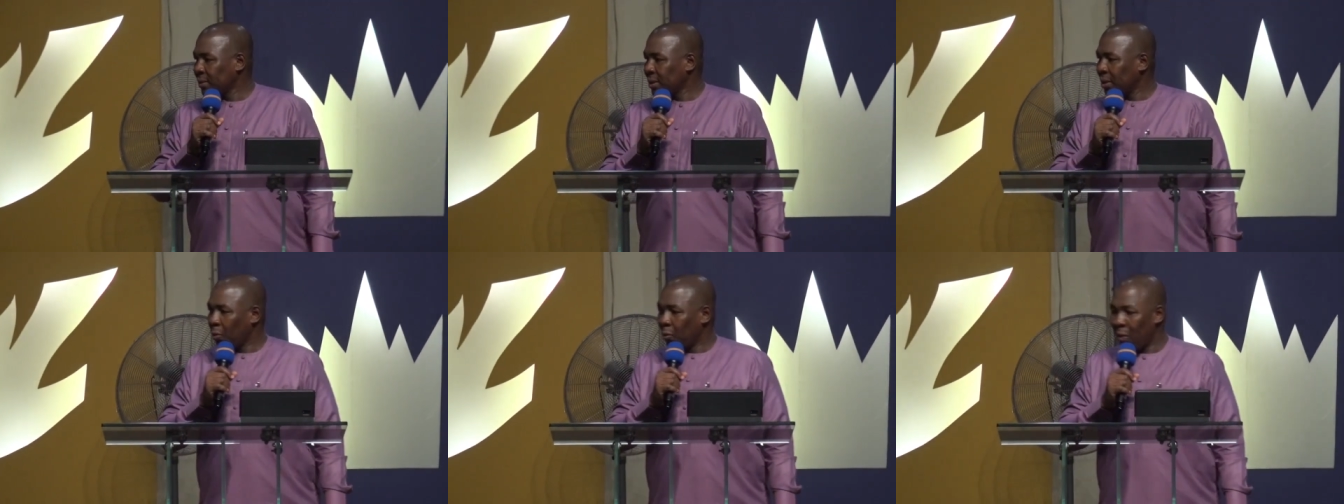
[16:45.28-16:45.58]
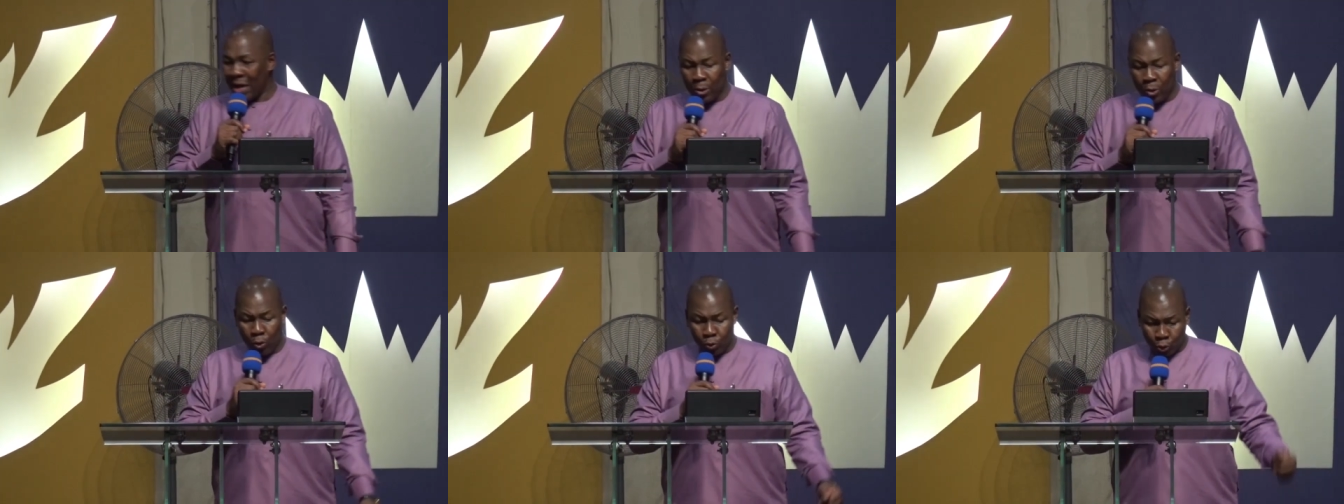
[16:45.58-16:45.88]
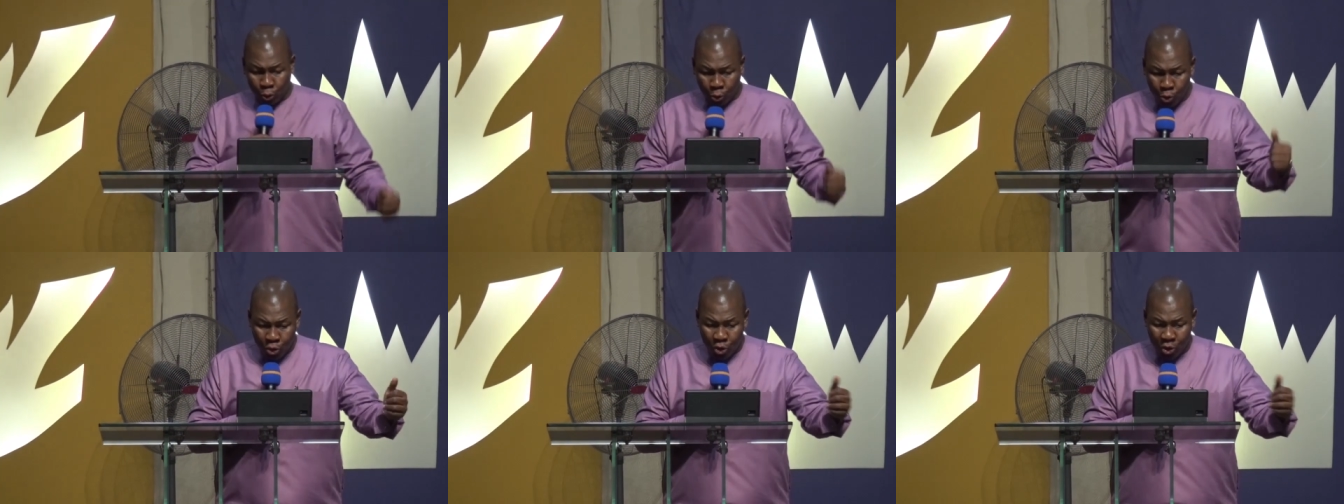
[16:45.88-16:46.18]
When you
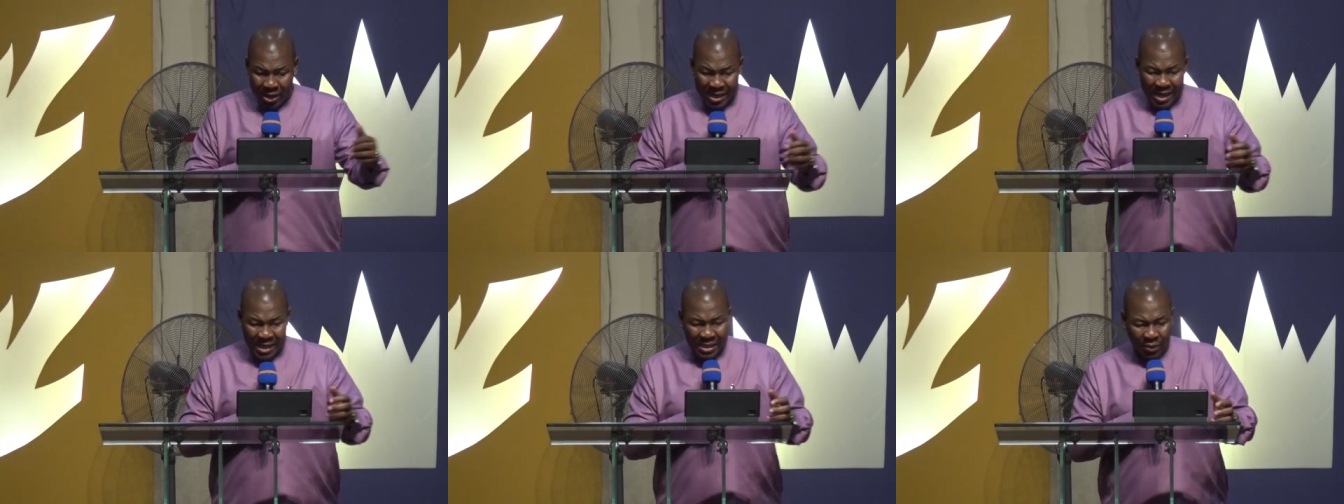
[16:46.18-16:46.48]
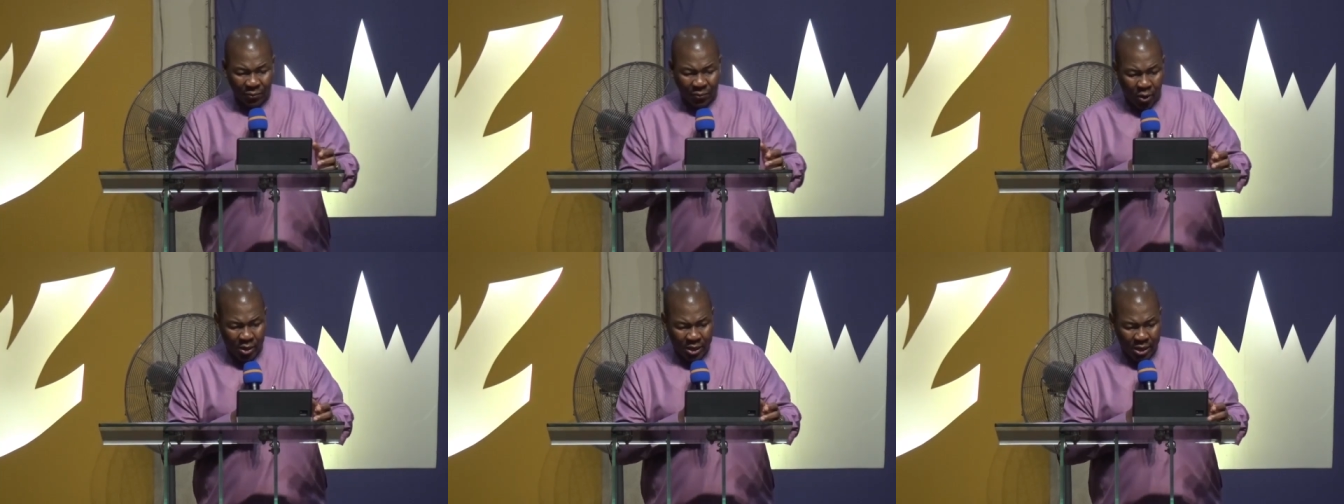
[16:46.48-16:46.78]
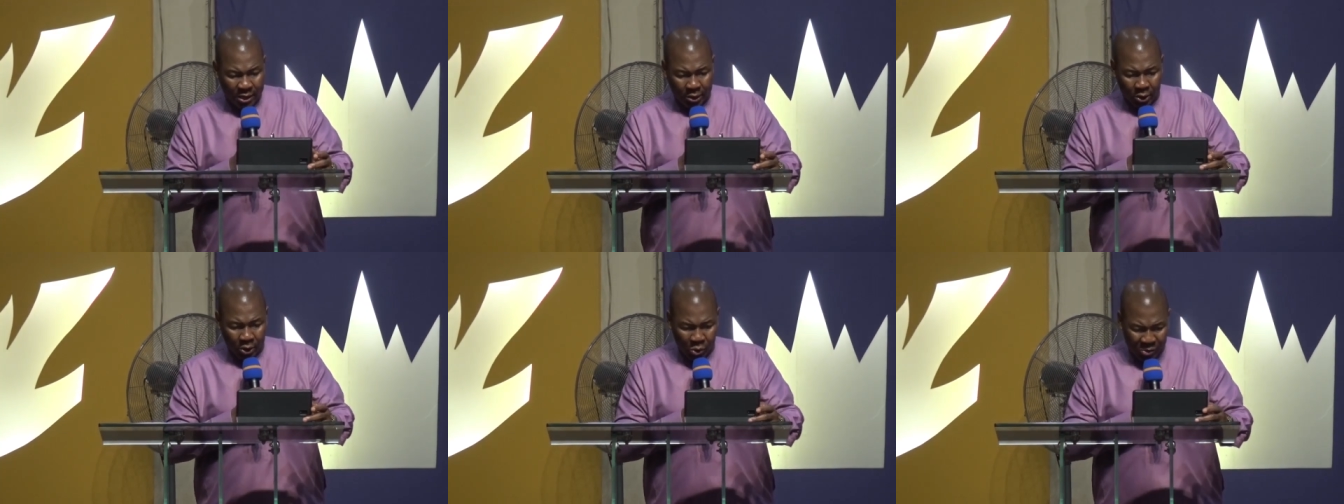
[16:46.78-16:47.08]
choose your energy for
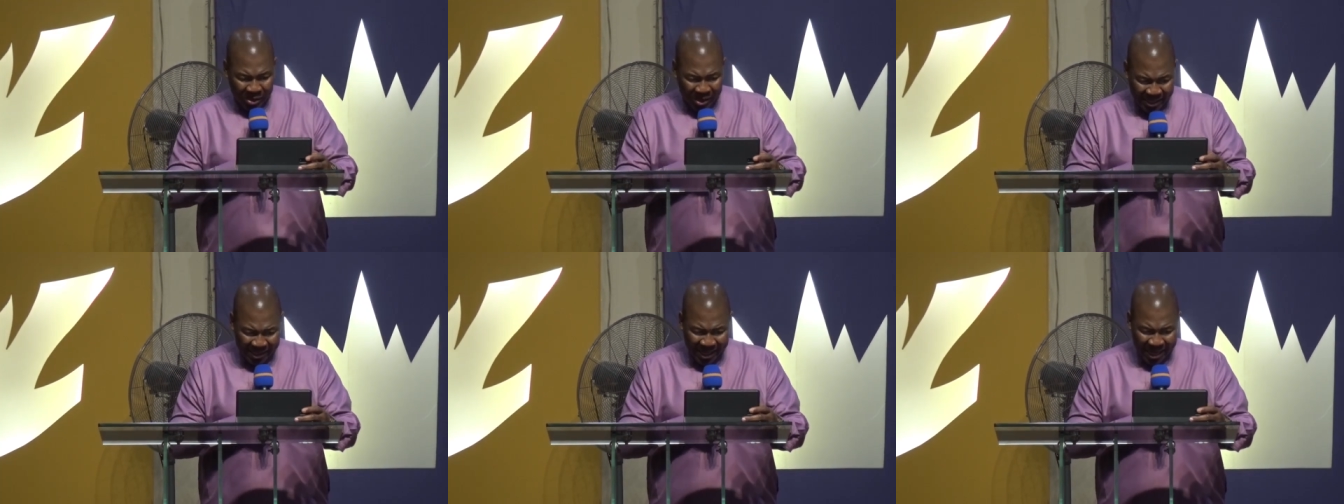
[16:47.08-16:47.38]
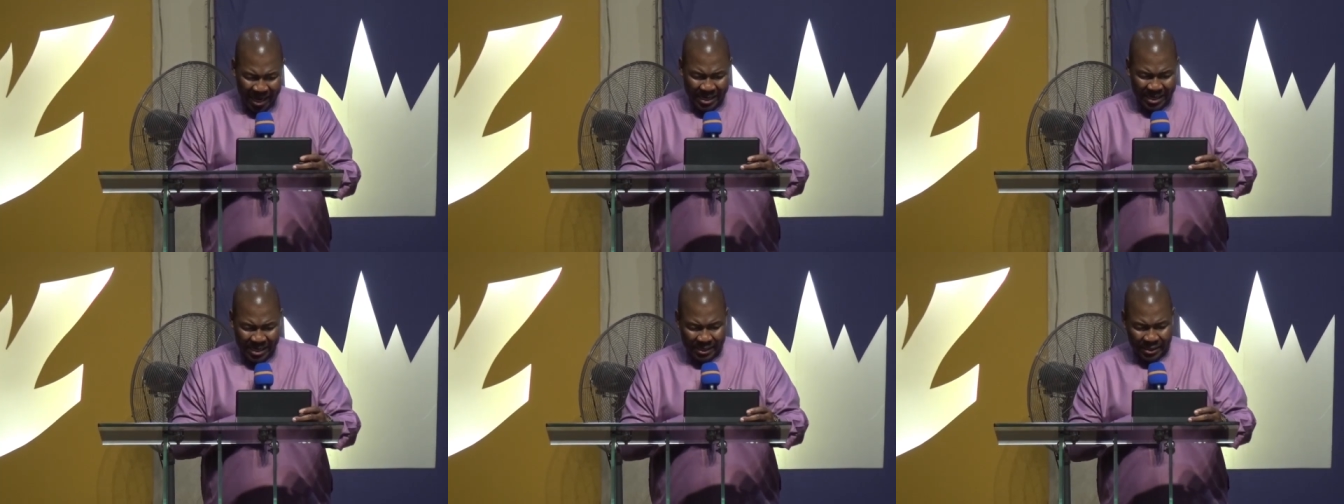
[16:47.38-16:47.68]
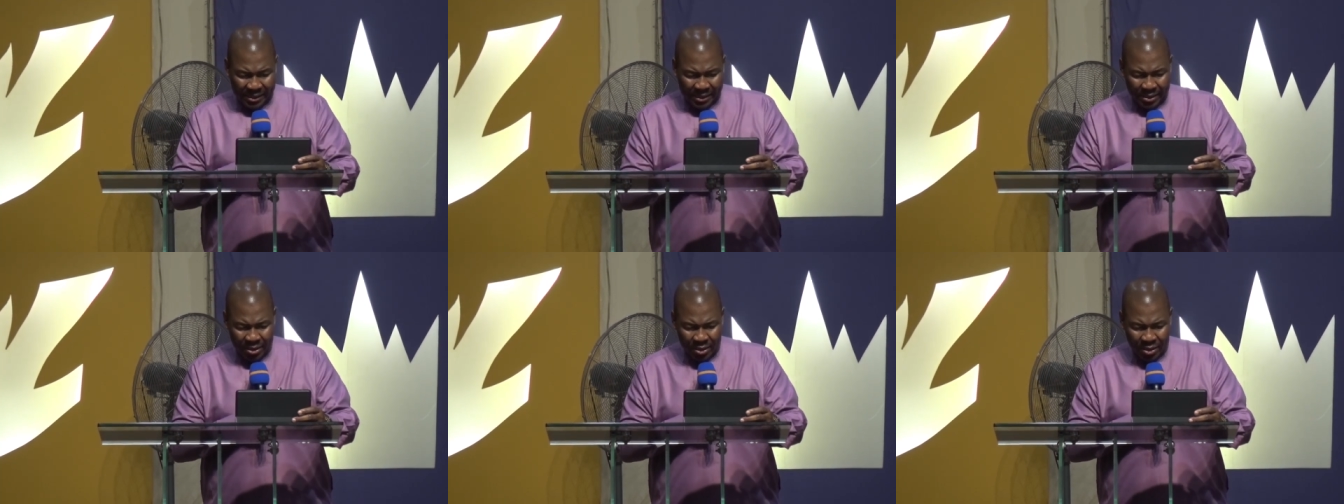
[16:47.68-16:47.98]
it, you desire
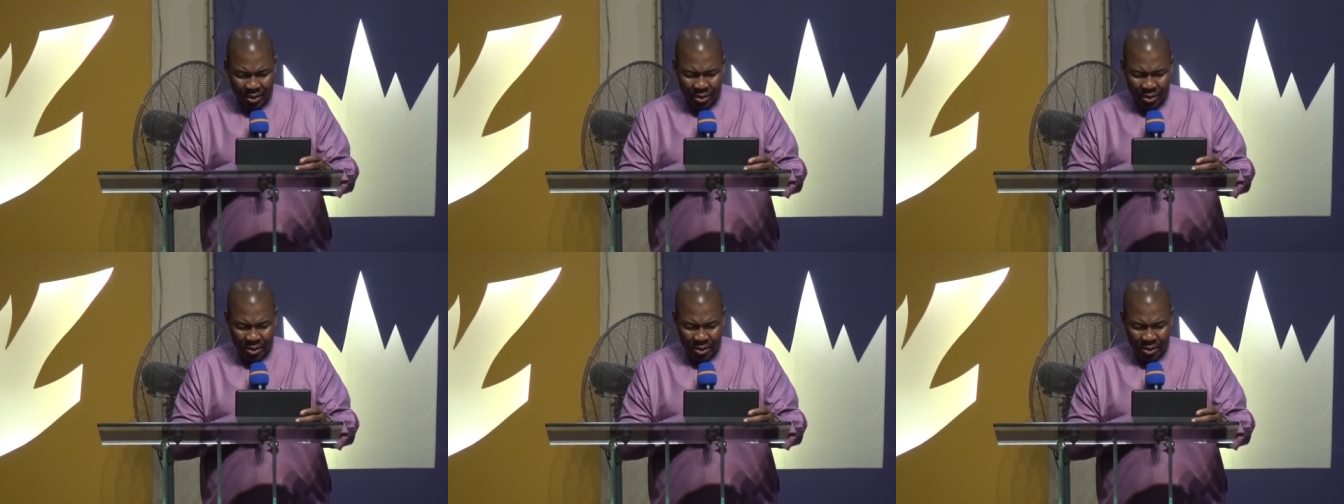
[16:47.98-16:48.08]
it.